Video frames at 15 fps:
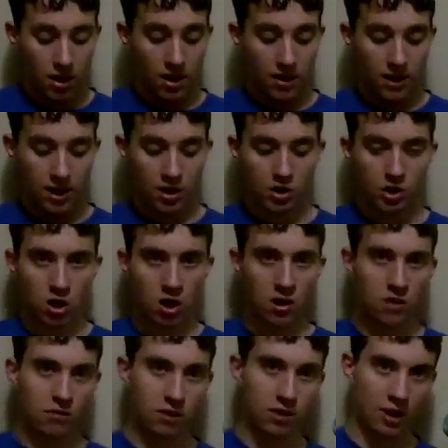And again,
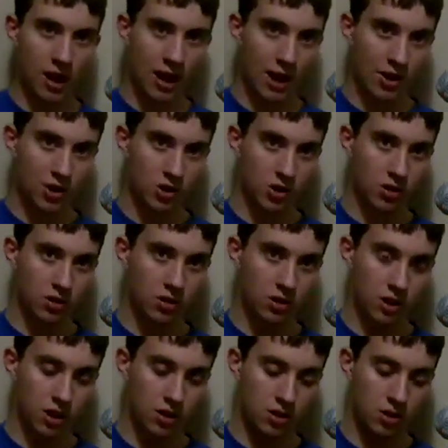shockingly, the action,
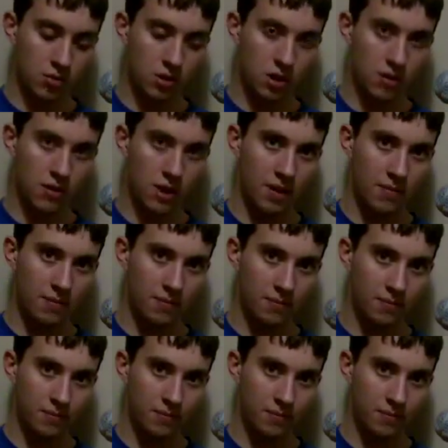get it zoomed in on that,